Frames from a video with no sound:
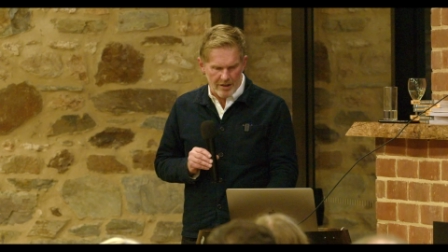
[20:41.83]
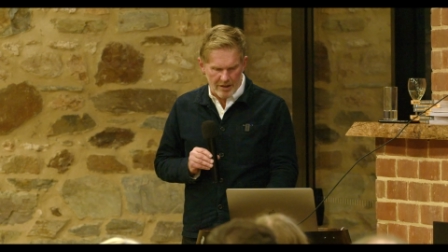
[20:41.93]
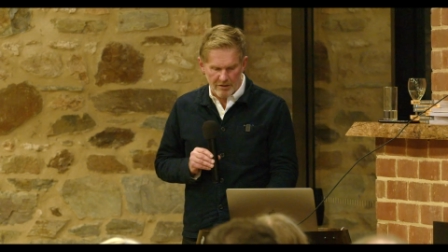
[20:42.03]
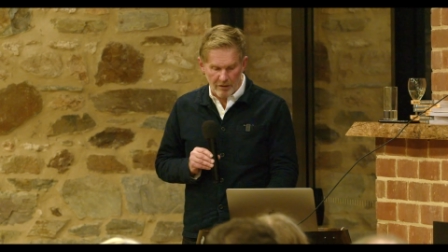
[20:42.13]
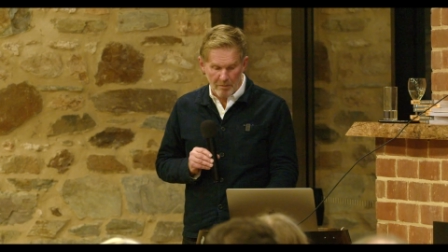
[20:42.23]

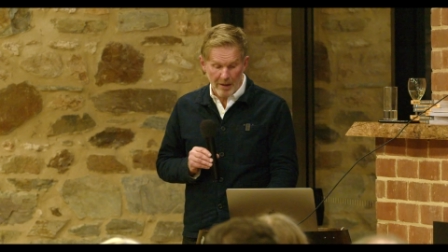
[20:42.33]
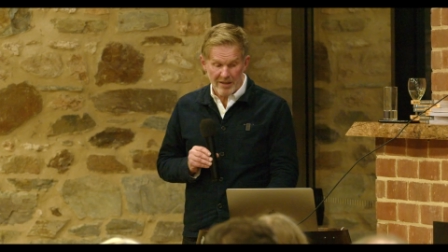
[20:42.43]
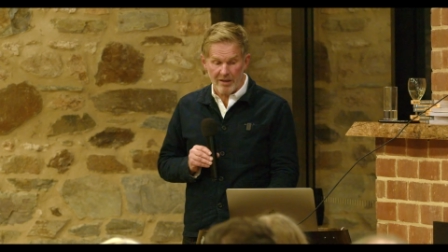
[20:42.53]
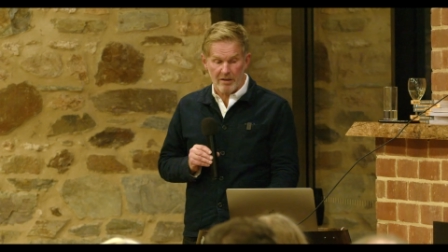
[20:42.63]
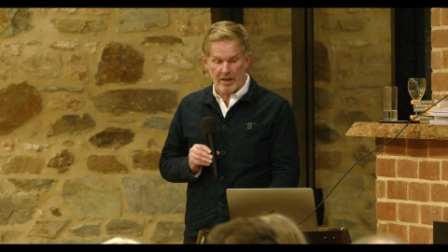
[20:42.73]
So they
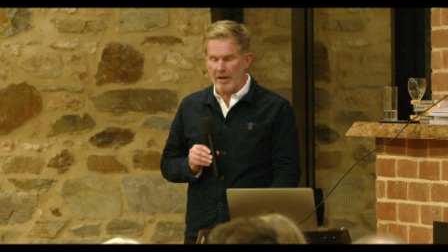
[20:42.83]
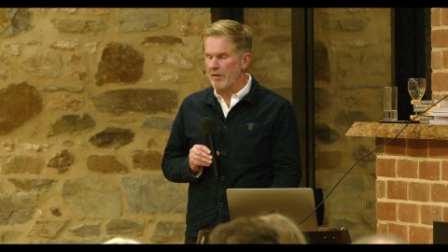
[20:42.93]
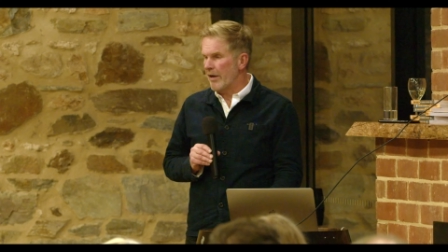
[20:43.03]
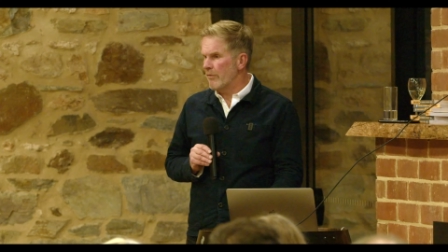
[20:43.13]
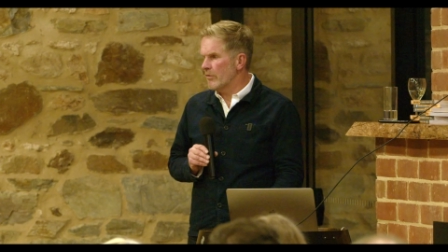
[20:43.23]
basically,
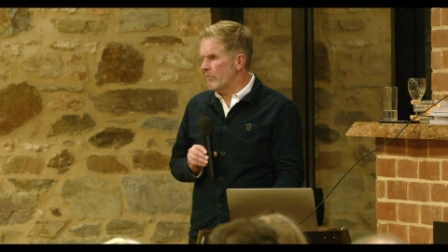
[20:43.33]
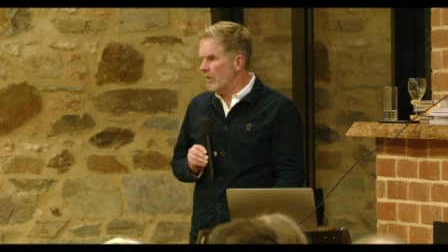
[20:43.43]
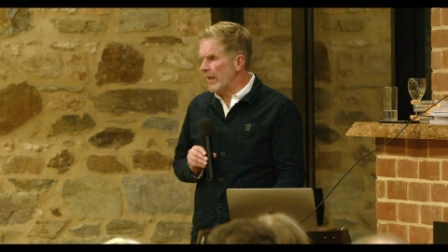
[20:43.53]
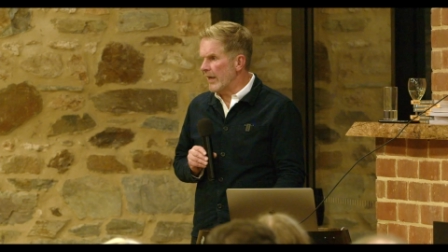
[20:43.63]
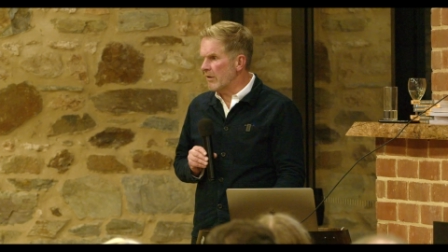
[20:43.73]
everyone was
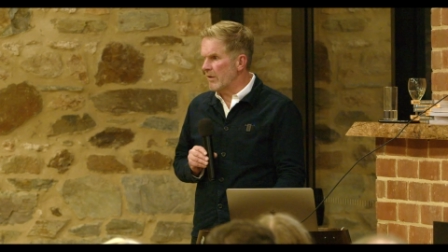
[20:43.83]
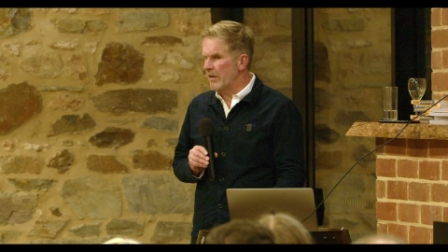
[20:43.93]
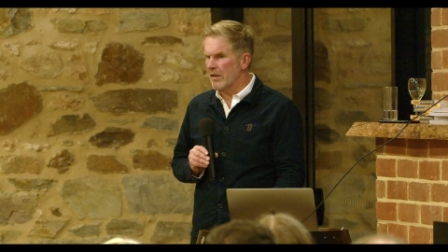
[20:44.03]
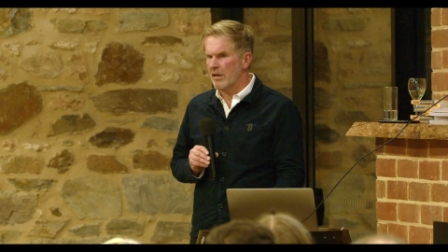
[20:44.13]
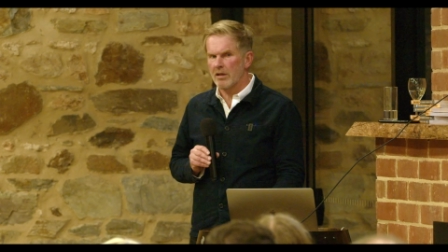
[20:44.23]
really angry
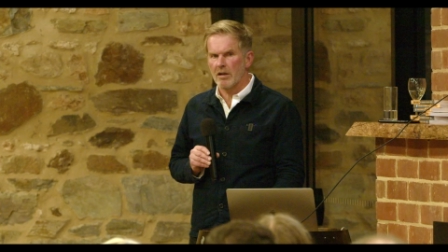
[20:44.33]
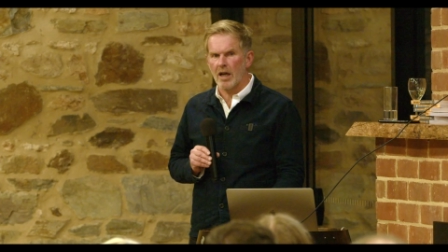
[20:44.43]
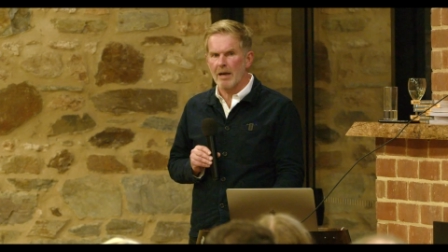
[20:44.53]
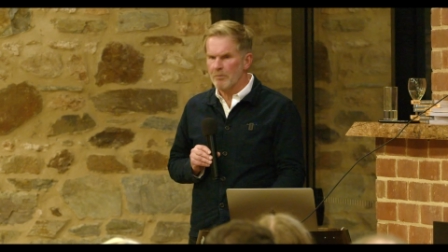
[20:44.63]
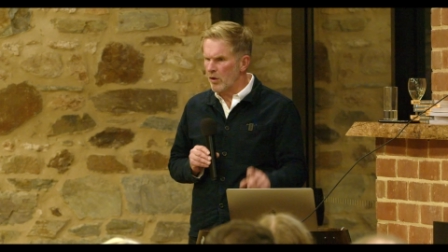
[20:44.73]
and they're going,
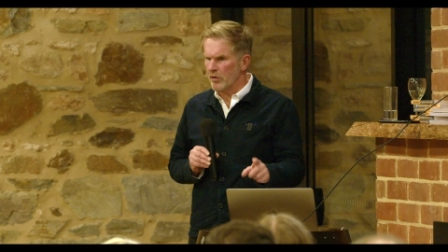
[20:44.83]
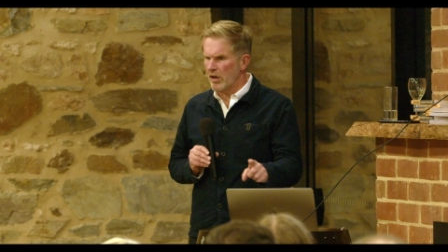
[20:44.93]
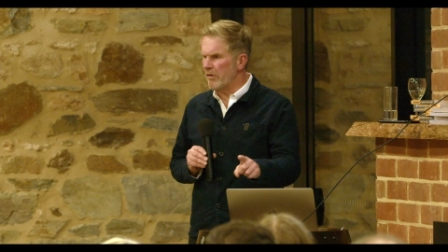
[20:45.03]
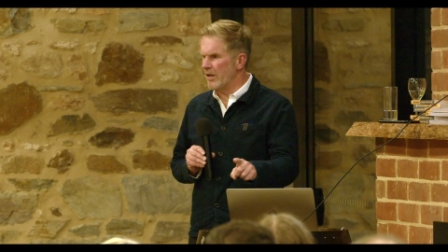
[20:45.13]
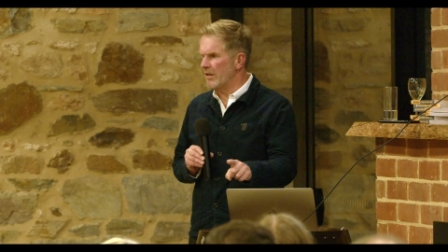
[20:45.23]
I'm not
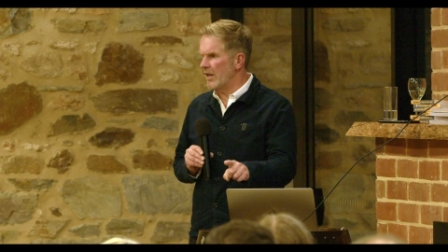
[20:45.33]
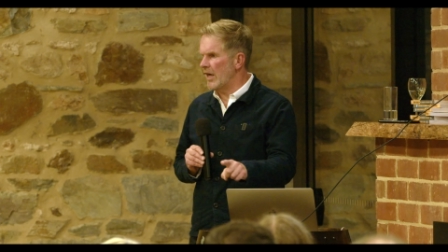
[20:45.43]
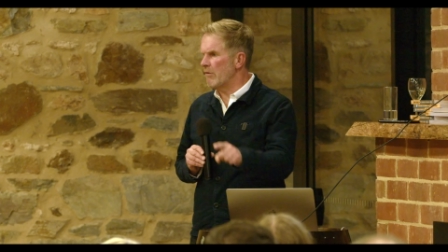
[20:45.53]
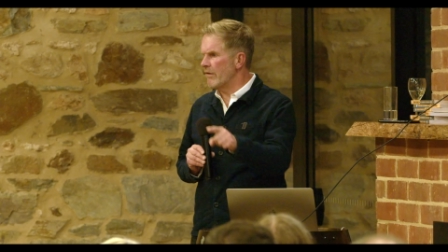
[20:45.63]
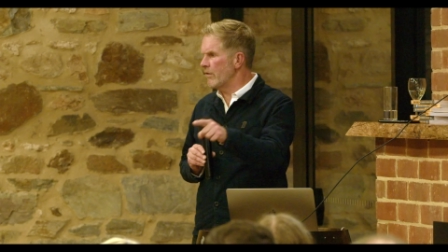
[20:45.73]
going.
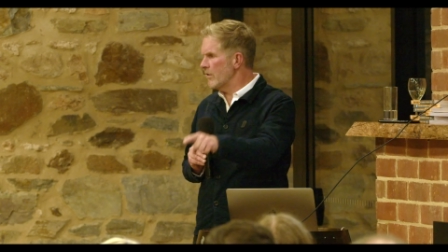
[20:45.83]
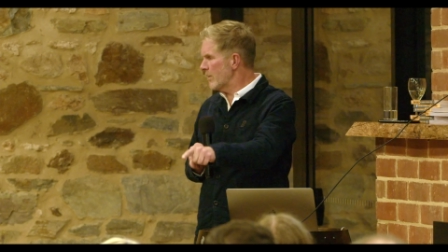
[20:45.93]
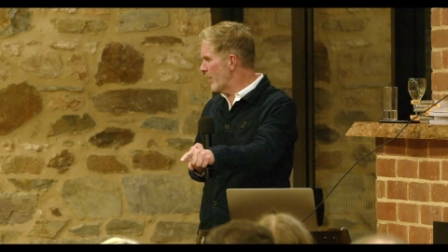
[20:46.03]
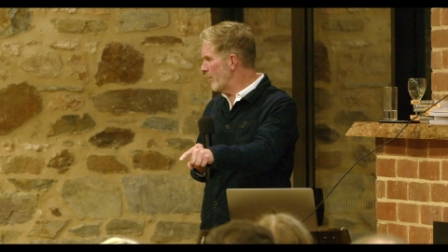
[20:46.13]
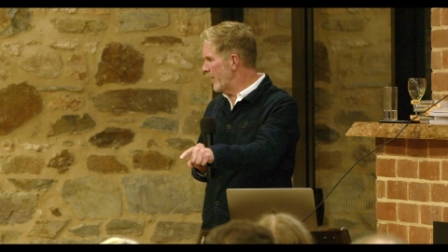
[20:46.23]
I refuse
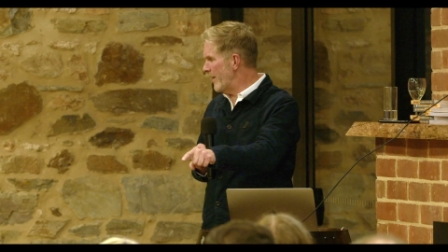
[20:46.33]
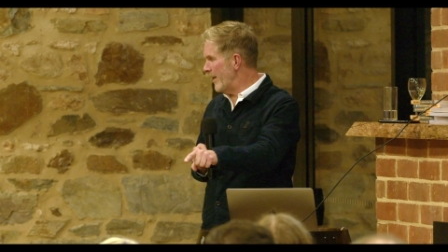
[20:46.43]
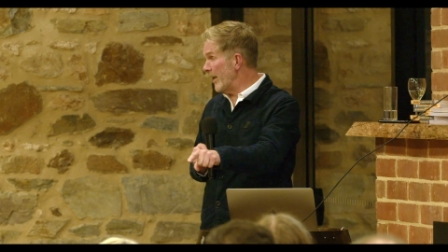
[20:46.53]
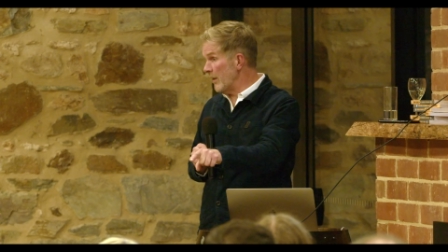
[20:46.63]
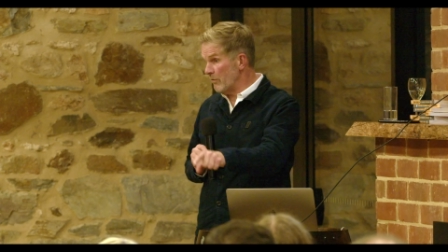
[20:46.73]
to go in
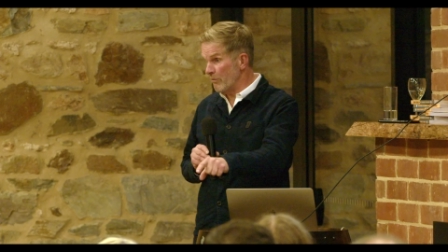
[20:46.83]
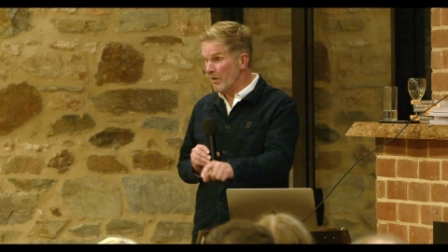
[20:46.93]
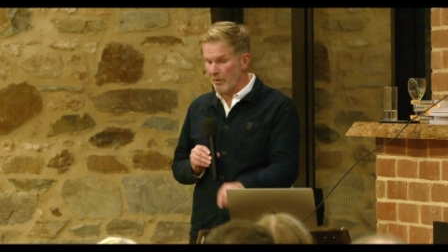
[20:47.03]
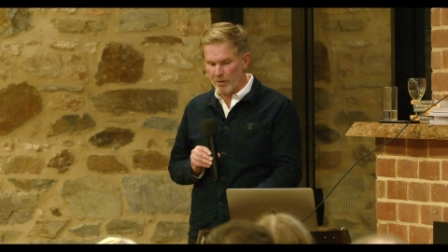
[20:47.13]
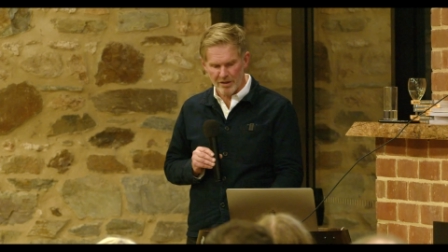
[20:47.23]
there. And it
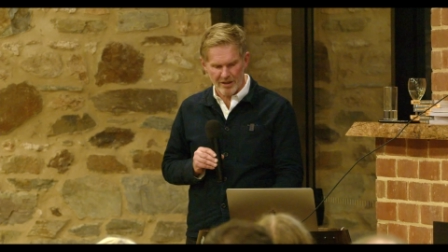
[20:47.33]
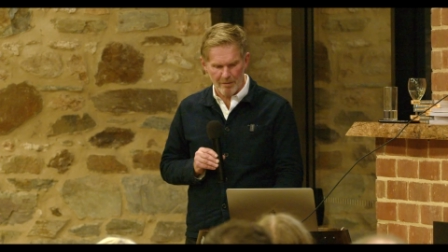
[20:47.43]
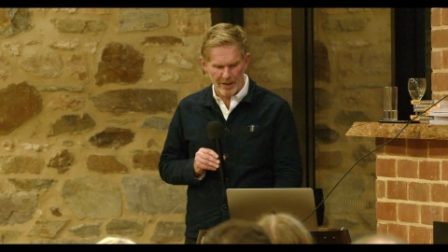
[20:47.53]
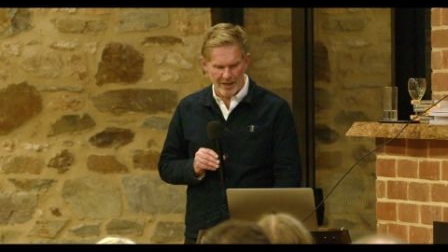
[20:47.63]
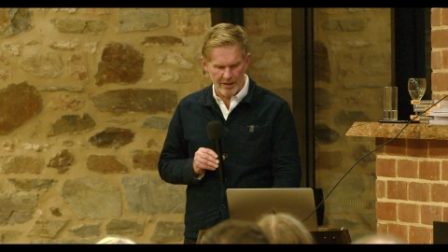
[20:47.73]
really was
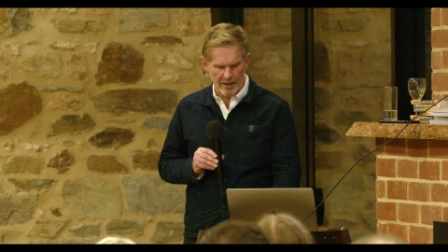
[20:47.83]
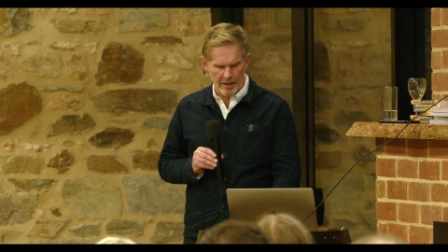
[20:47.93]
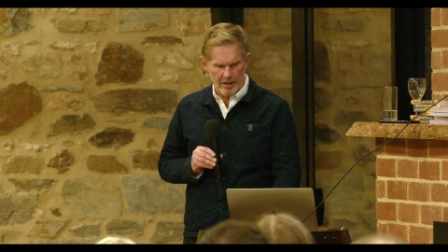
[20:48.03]
that bad.